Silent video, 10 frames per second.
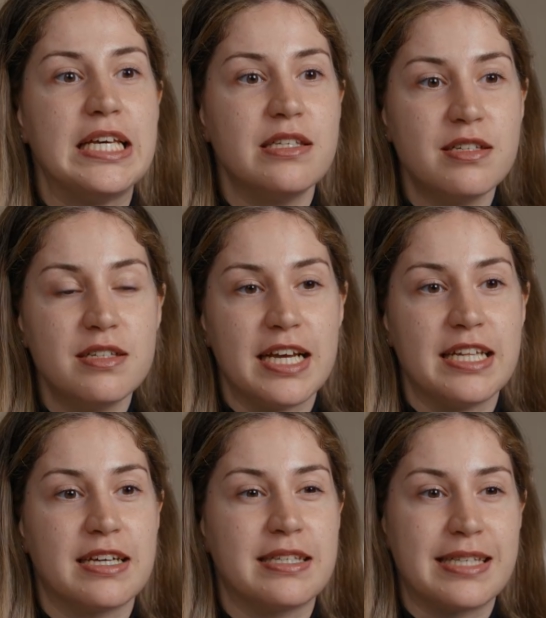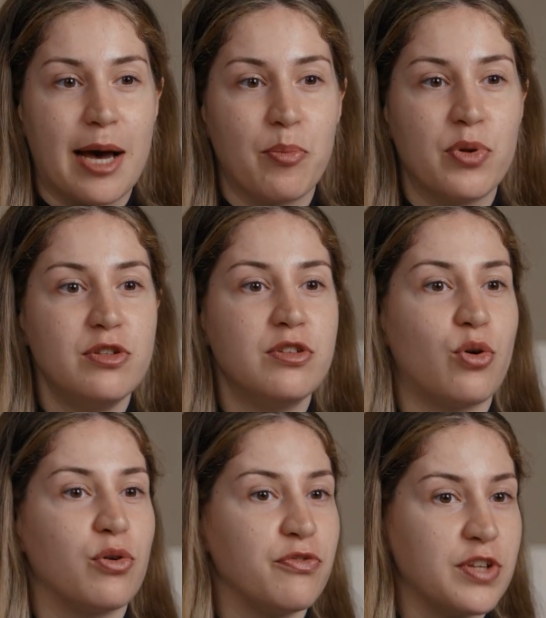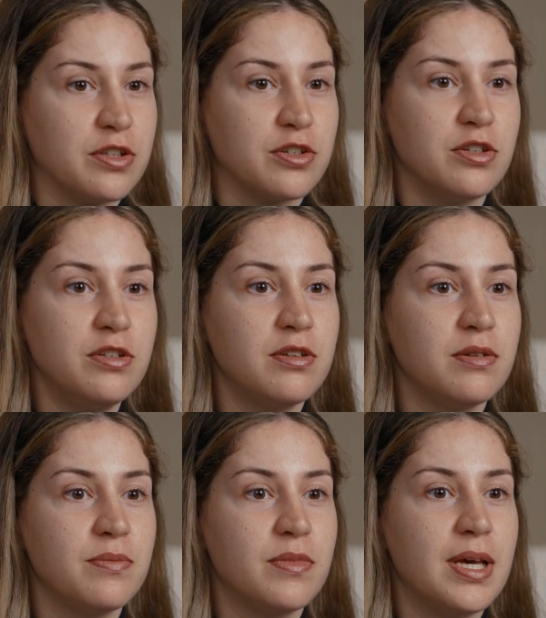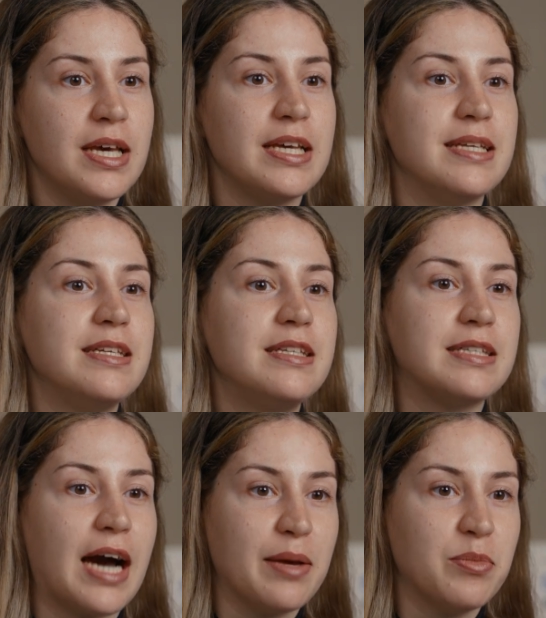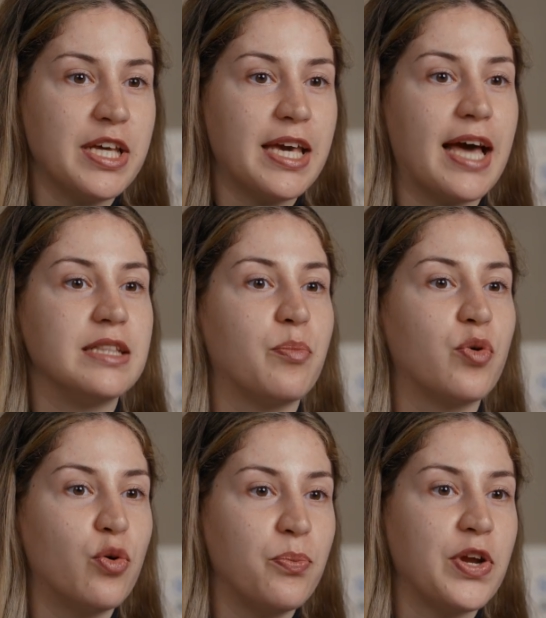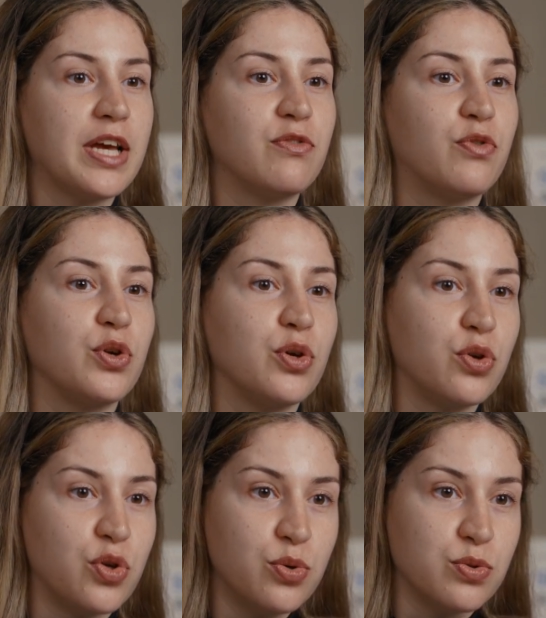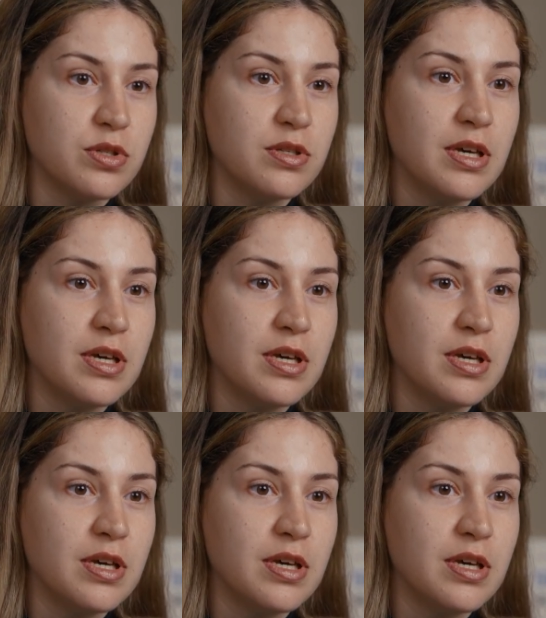Is the data sampled or filtered? Is it timely and appropriate for your use?